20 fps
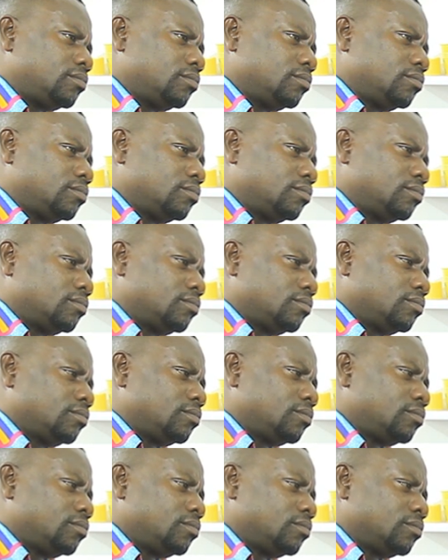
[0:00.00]

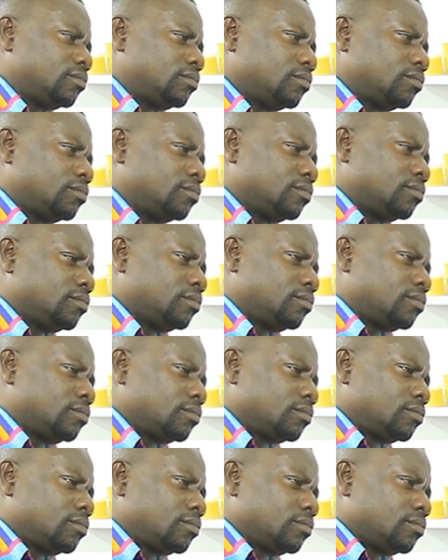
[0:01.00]

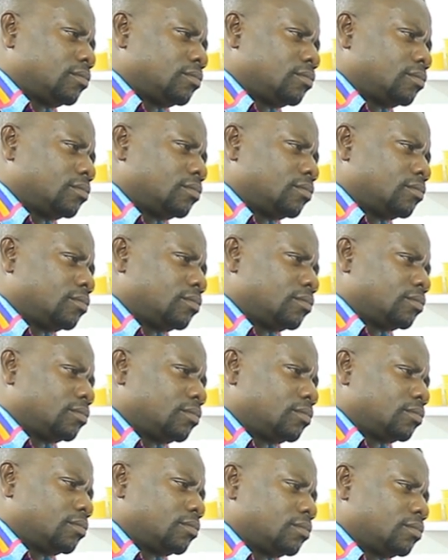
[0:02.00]

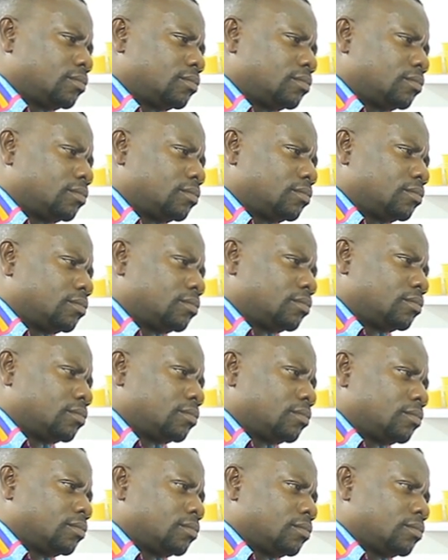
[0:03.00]

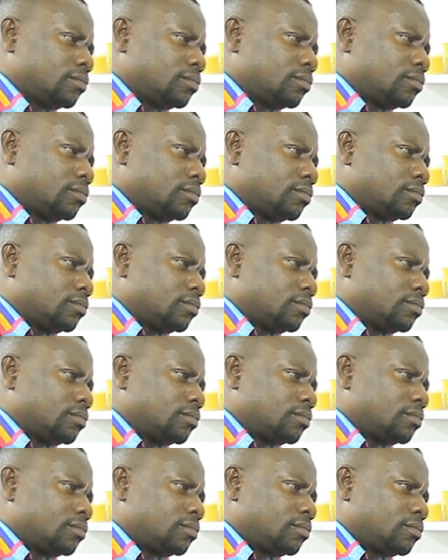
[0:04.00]

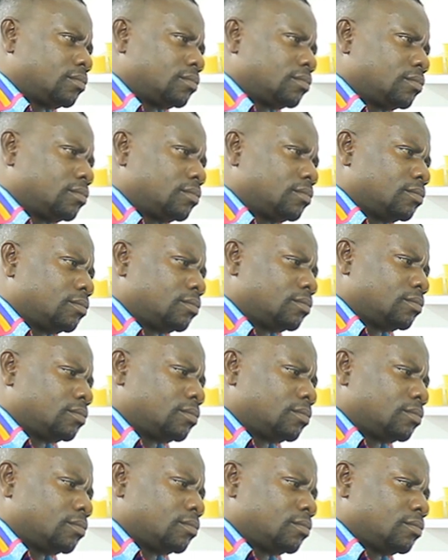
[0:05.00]

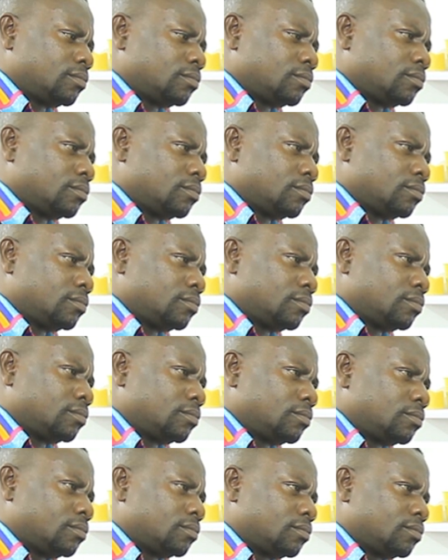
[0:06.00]

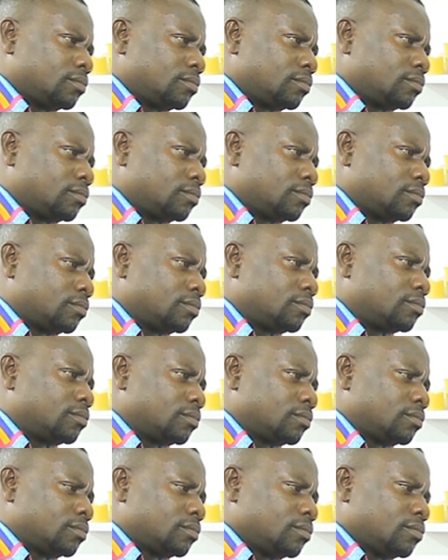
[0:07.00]

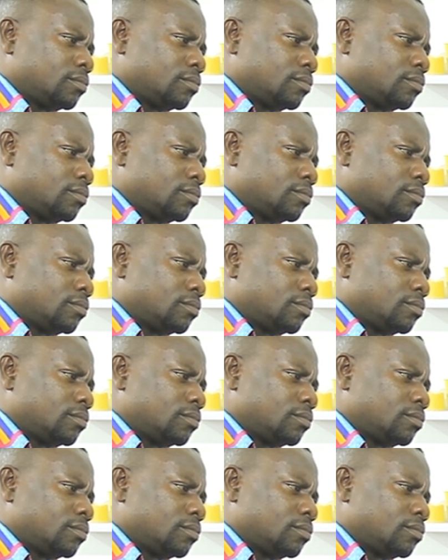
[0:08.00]
[no speech]